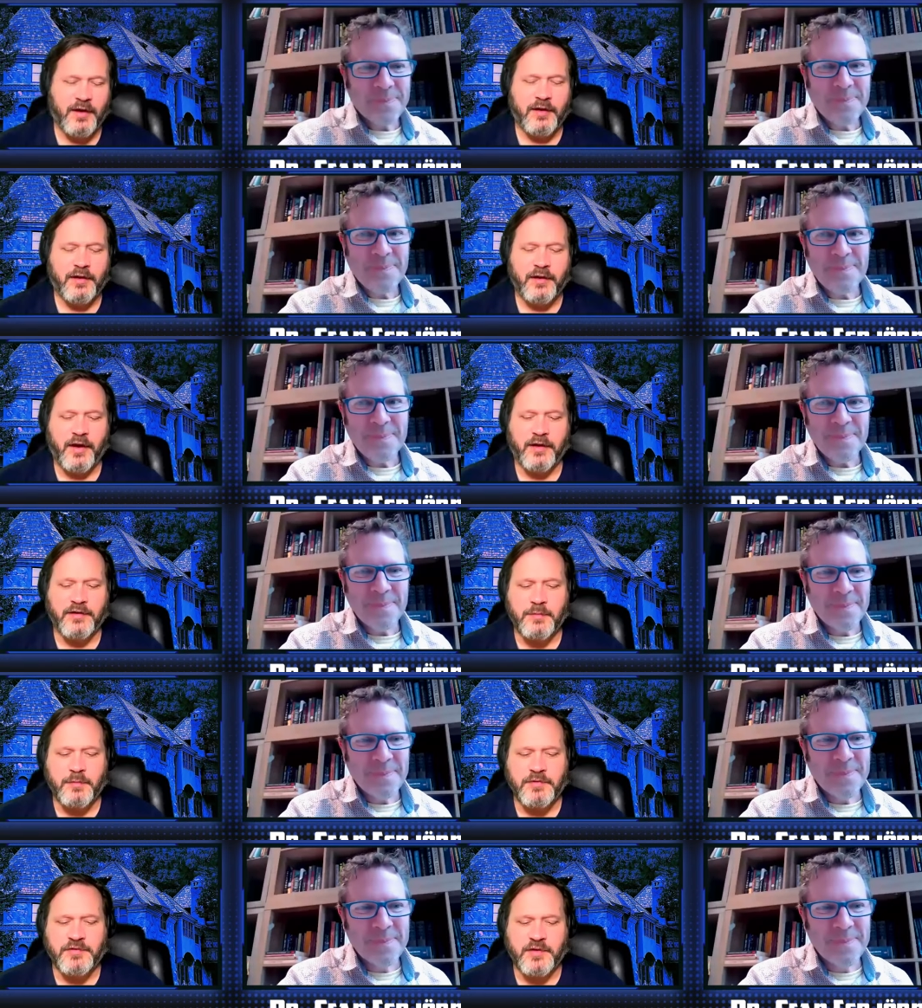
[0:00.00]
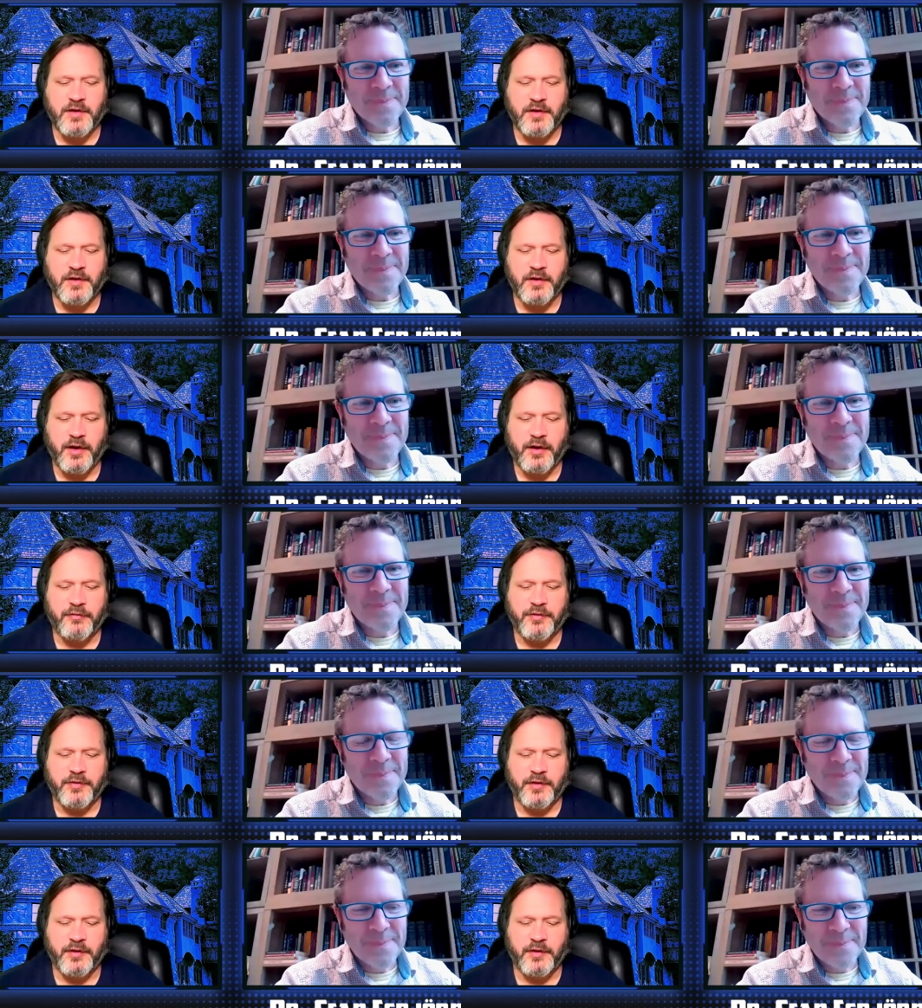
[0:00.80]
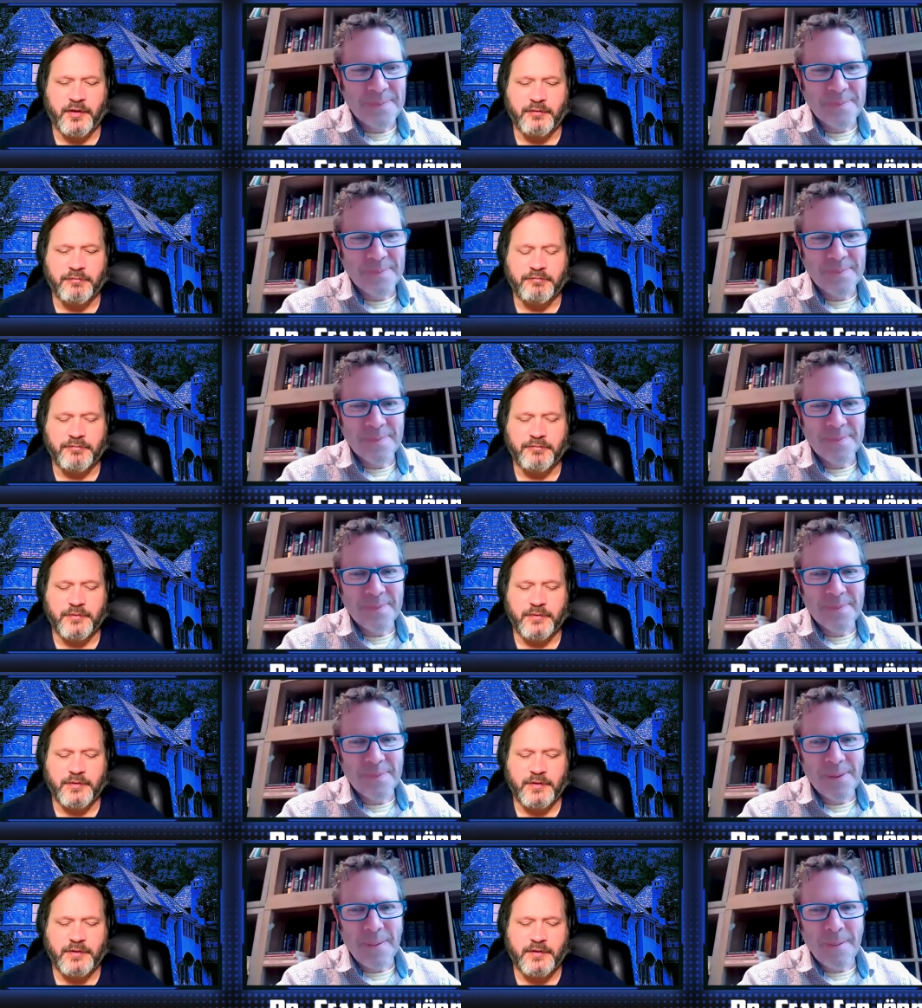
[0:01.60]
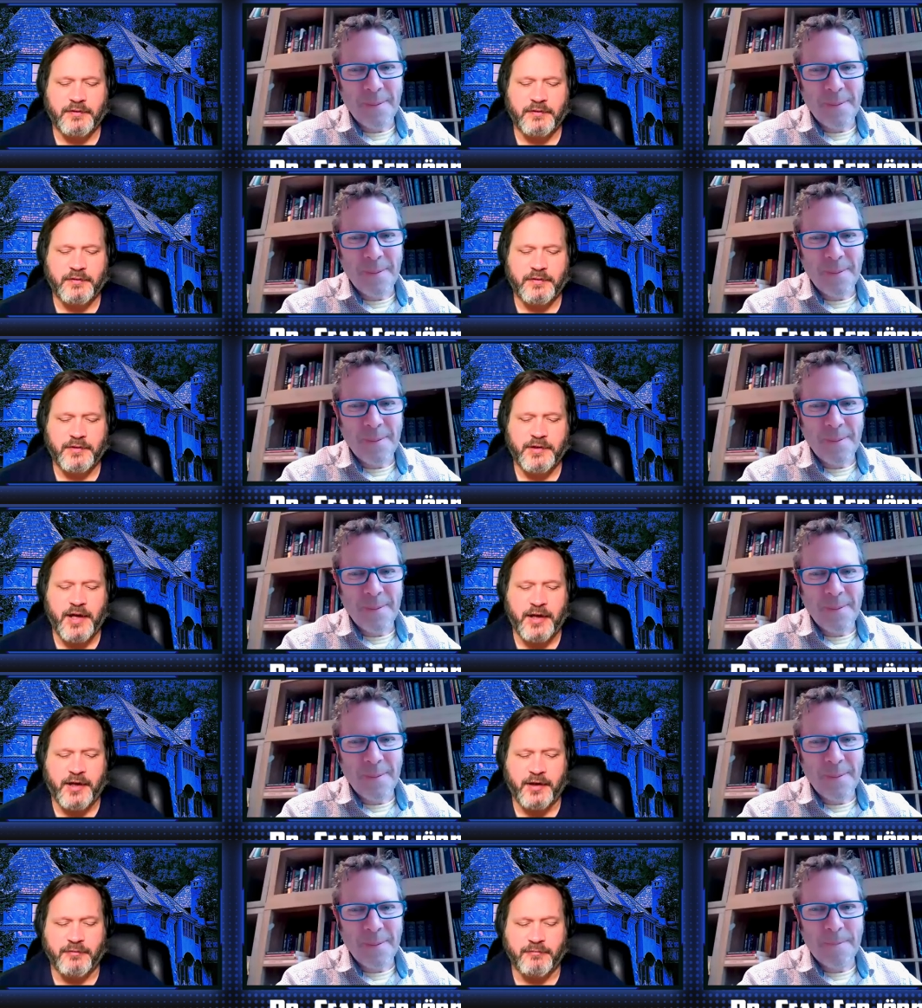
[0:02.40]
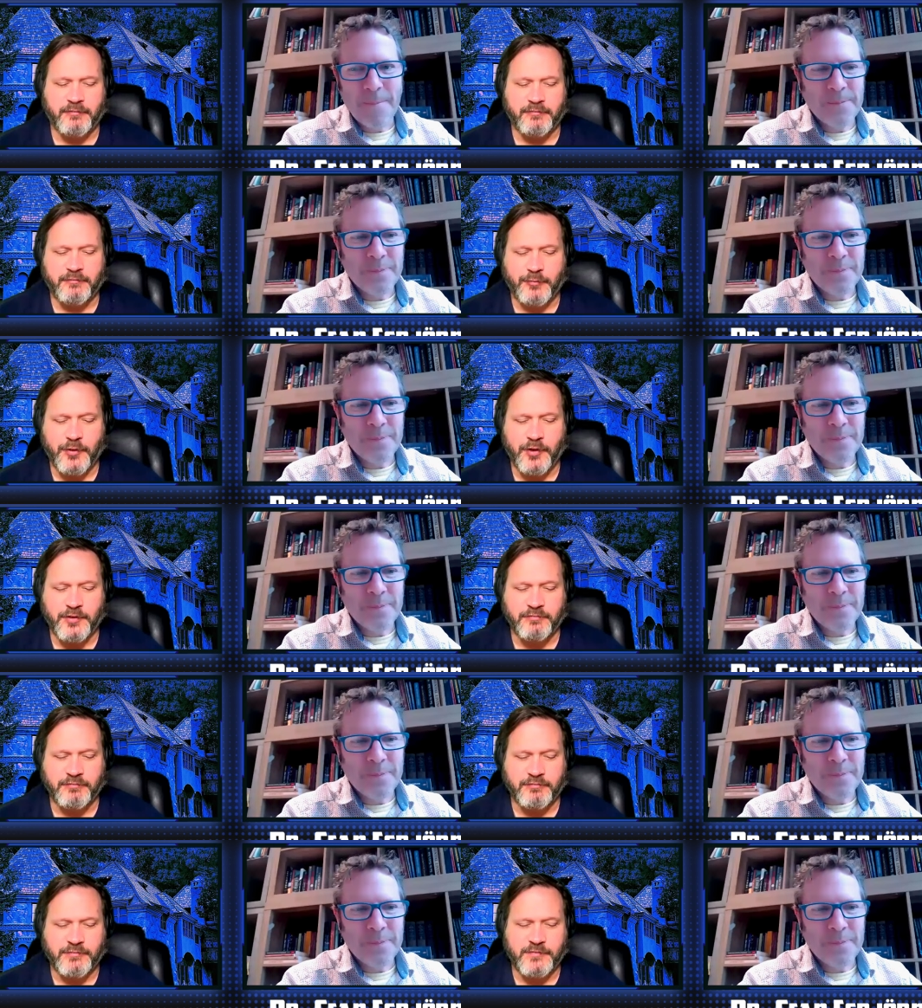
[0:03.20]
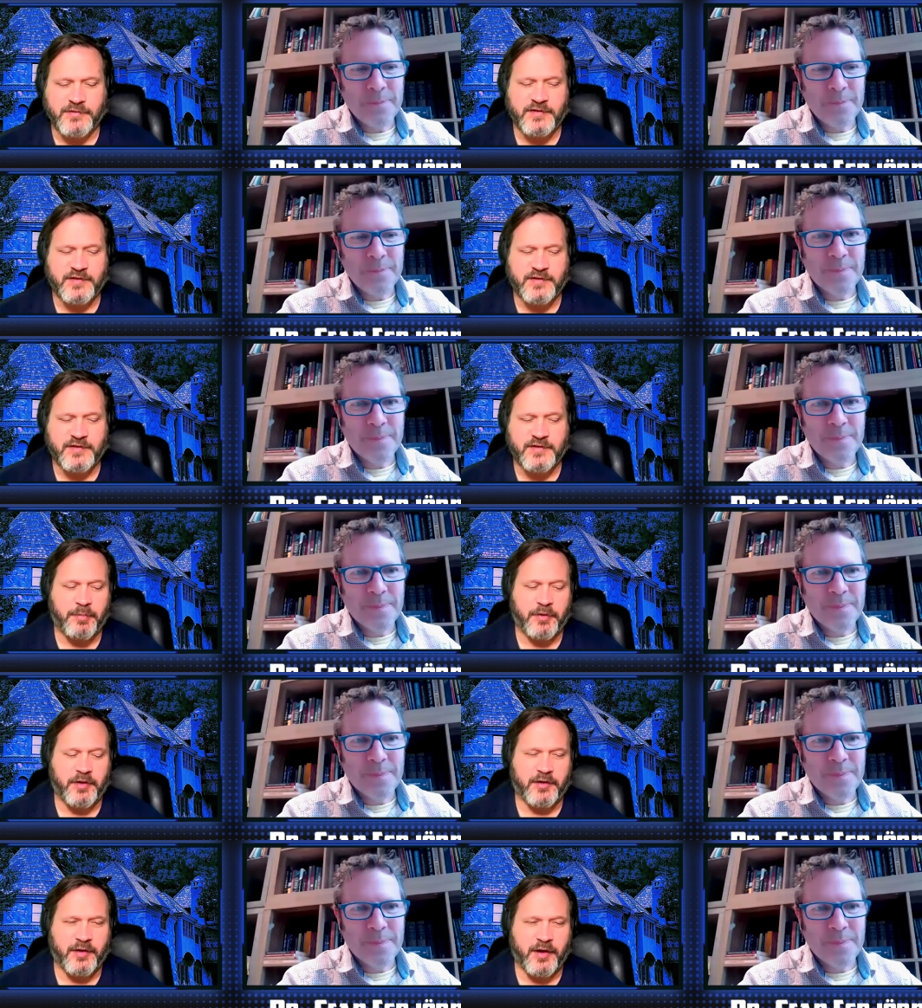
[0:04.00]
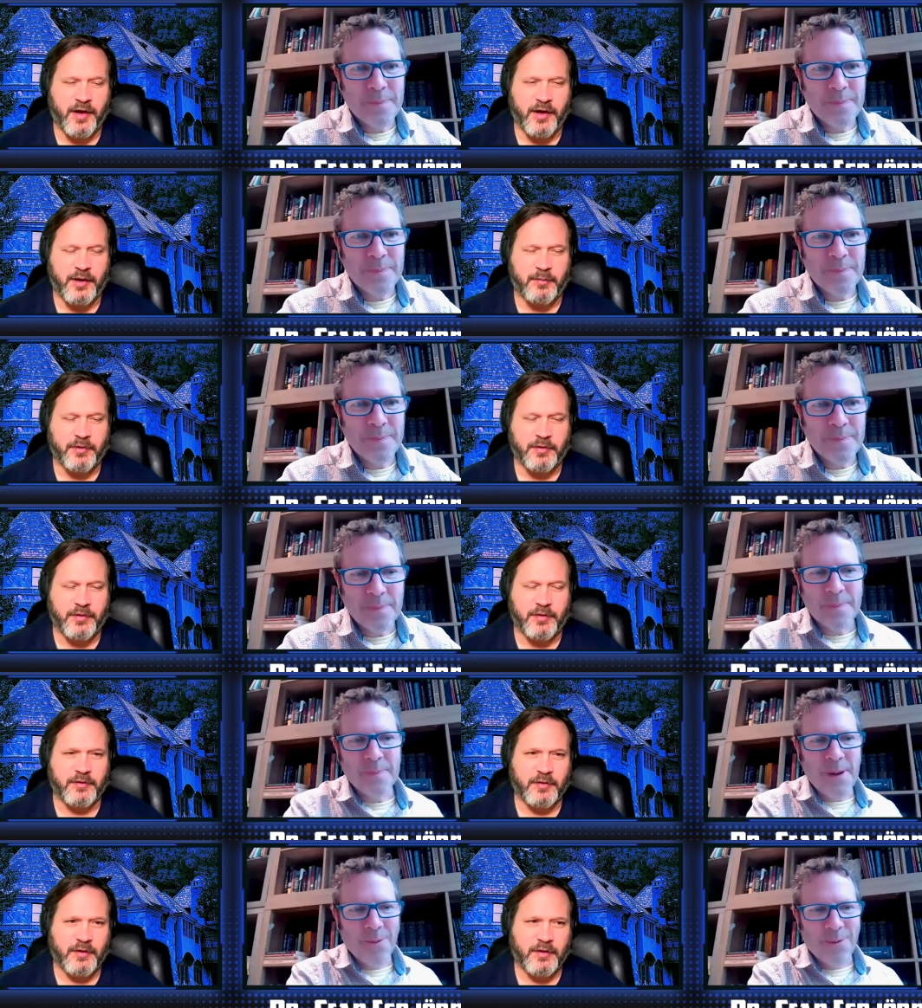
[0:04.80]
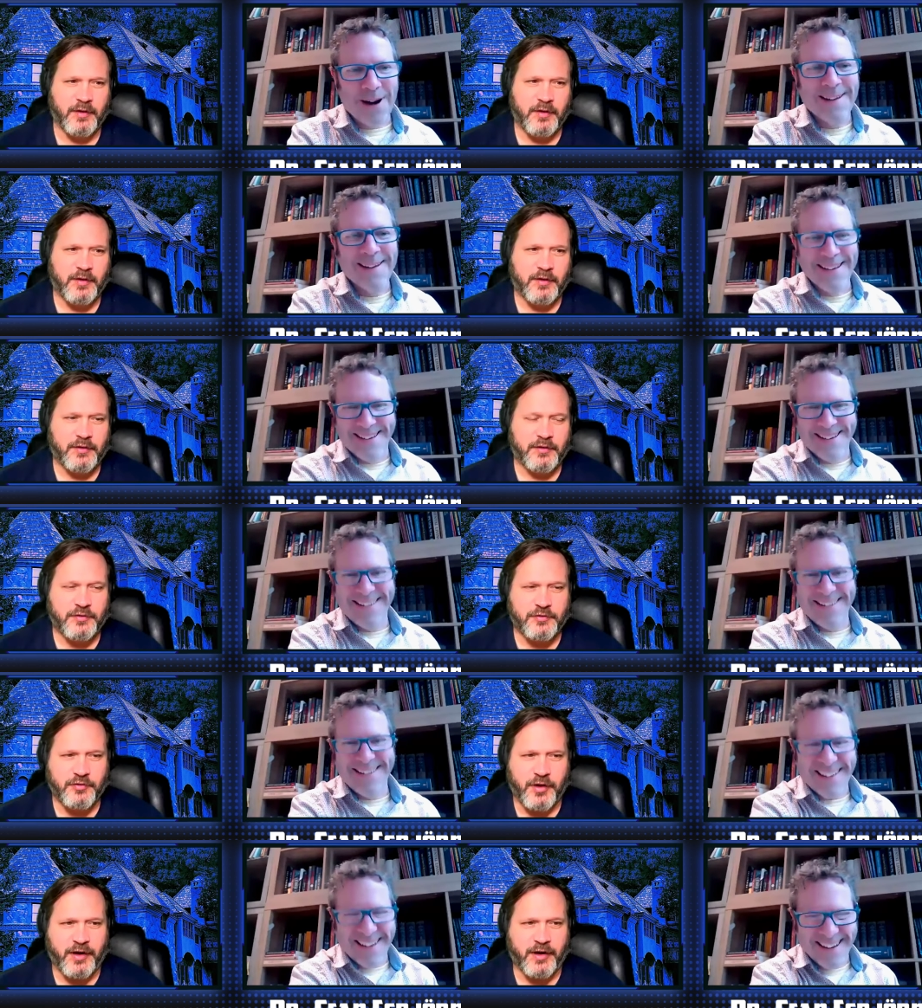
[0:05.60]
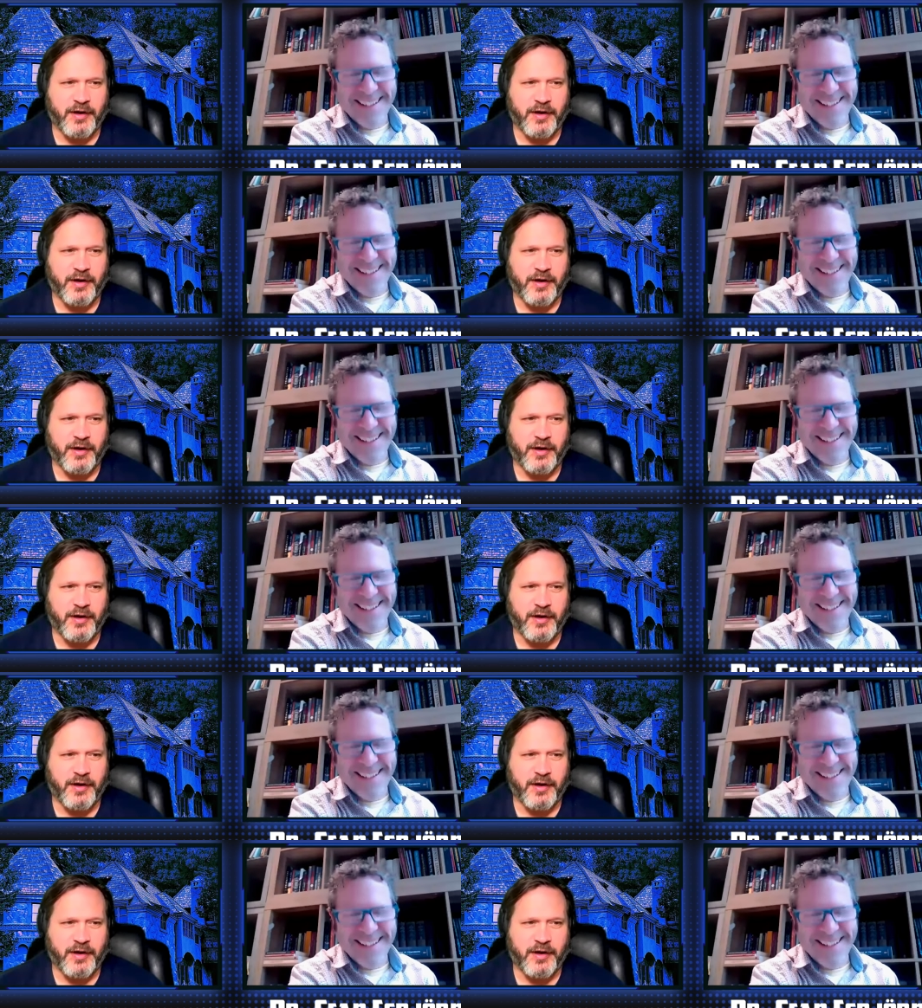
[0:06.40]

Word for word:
Speaker 1: yeah it's almost like you have to take it one step at a time and right. try to